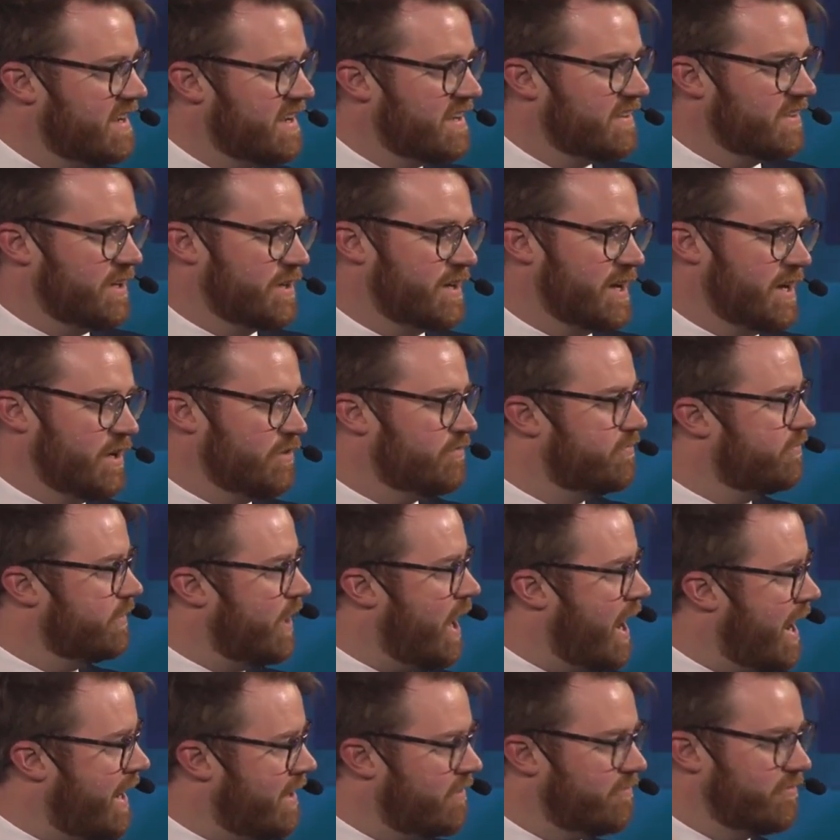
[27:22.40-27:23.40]
They're kind of
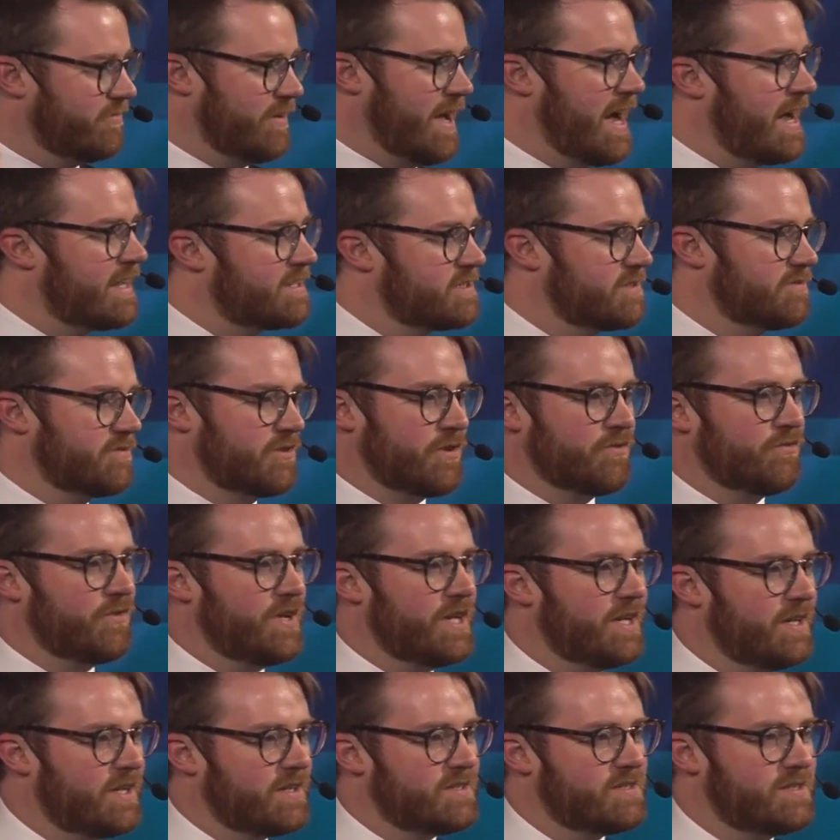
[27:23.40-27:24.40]
flying flags of
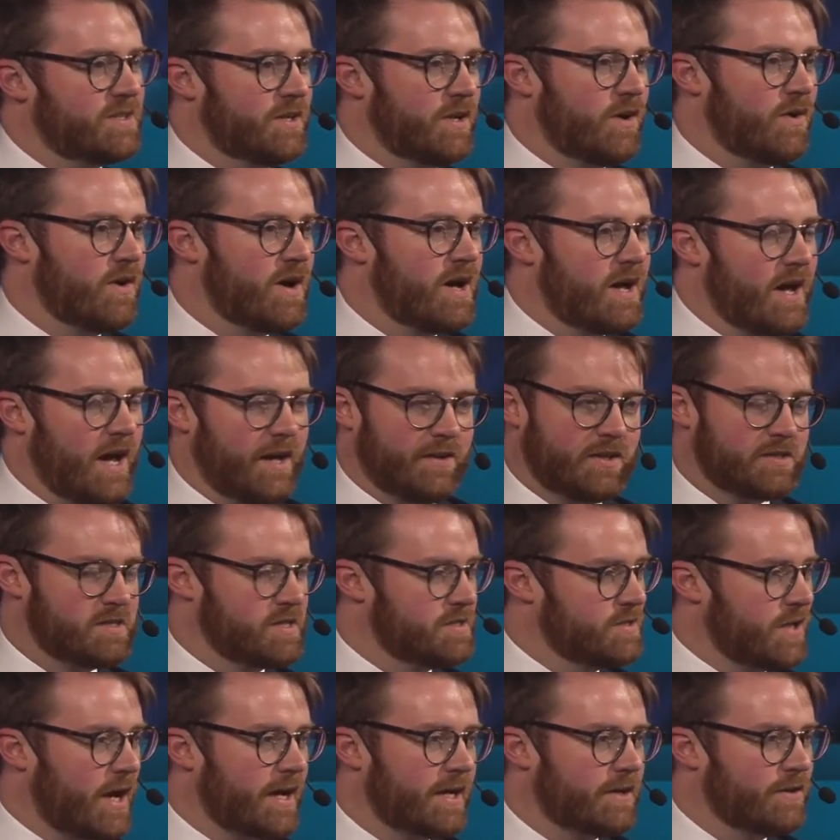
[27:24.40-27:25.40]
convenience, And this
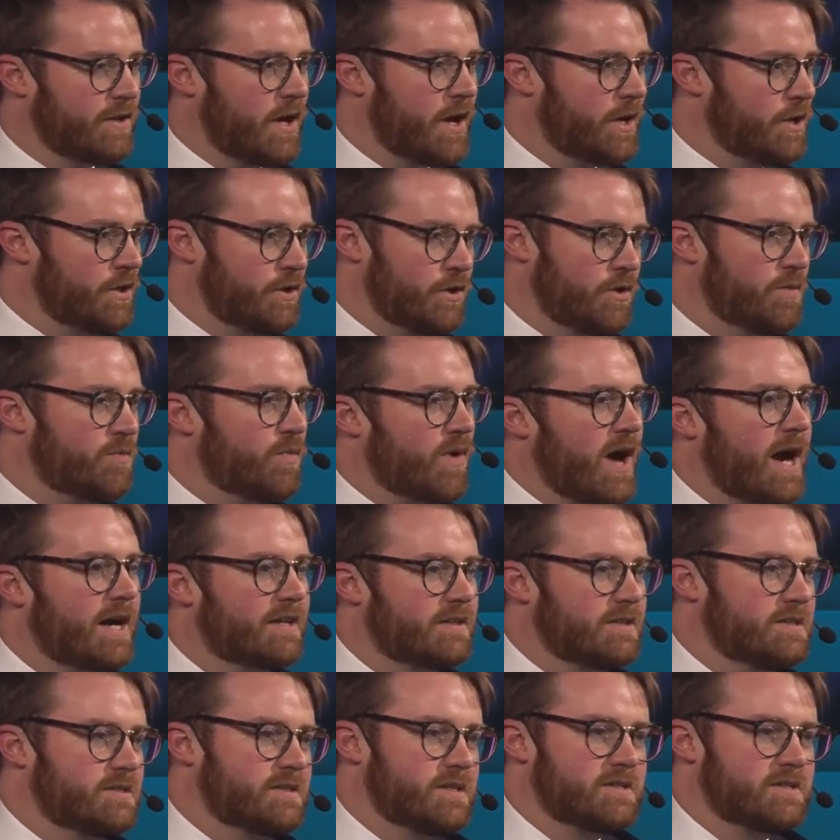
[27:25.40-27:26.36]
is not a new practice.